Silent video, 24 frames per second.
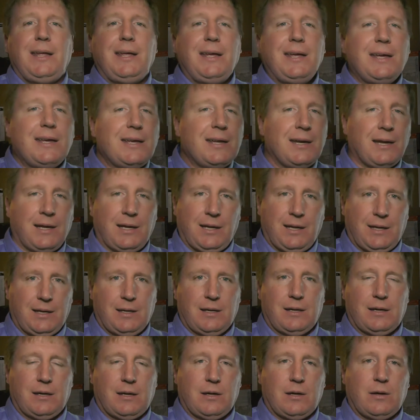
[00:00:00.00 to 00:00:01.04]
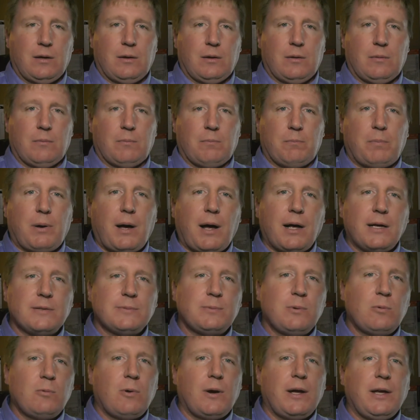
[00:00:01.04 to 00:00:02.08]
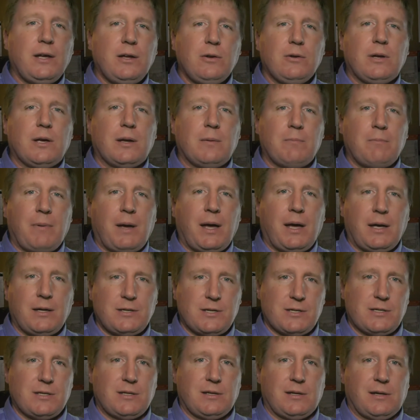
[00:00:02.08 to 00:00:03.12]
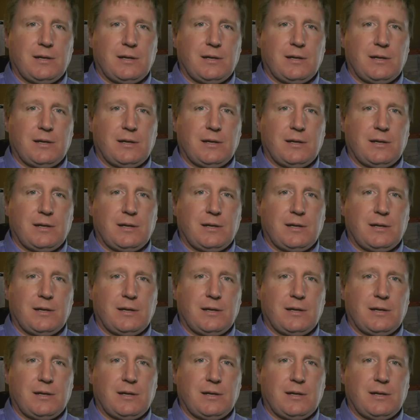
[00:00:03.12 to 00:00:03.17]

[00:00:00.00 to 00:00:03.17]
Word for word: any possible way you can imagine.